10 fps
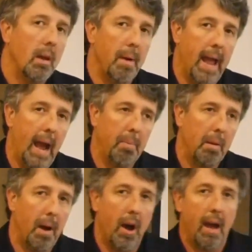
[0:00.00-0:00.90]
Am I happy
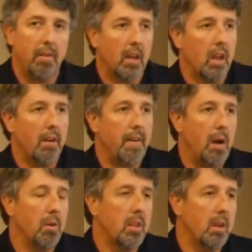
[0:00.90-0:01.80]
about having to get in a
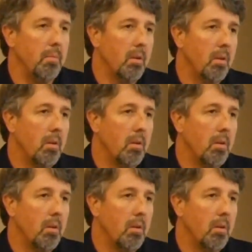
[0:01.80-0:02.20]
fight with him?